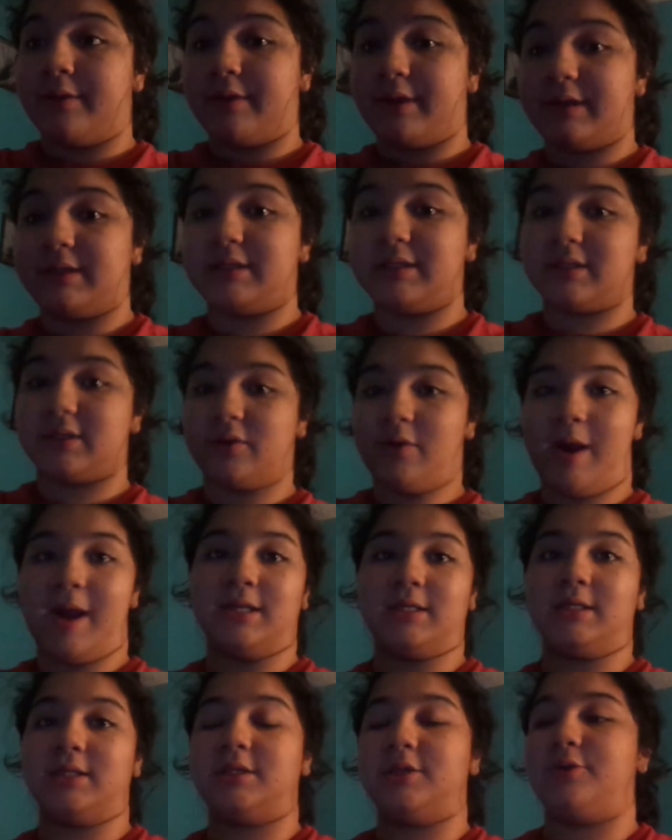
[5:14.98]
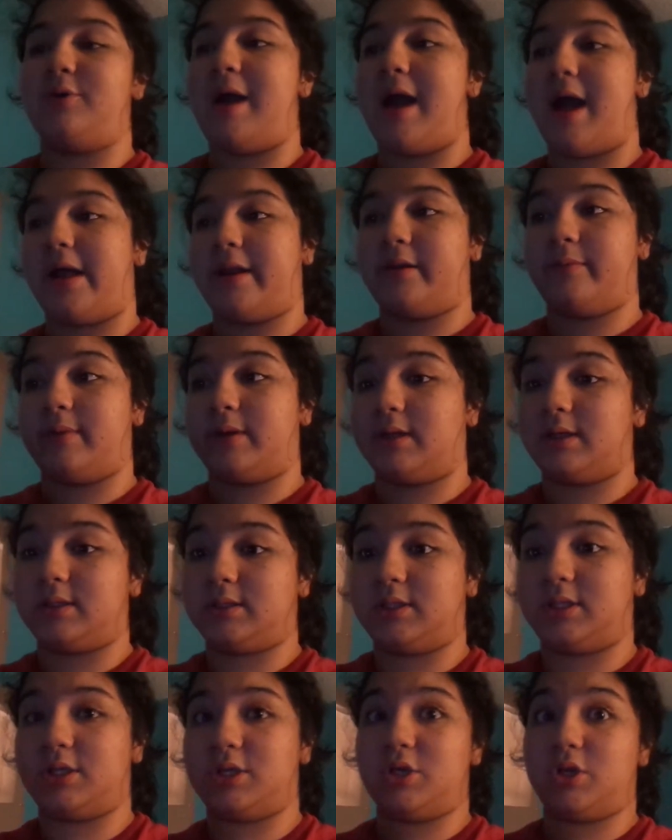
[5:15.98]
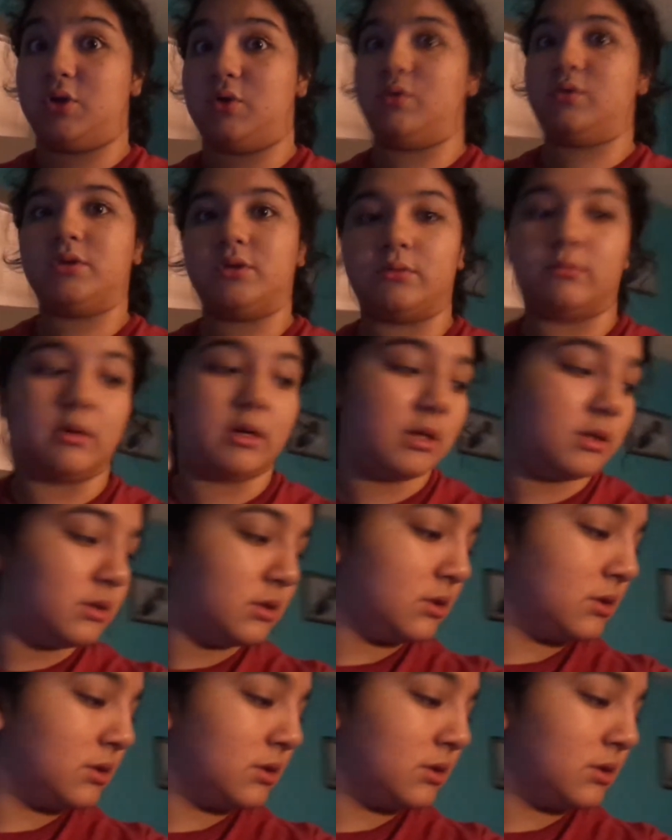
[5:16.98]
They just crashed into Hannah because she knew too much.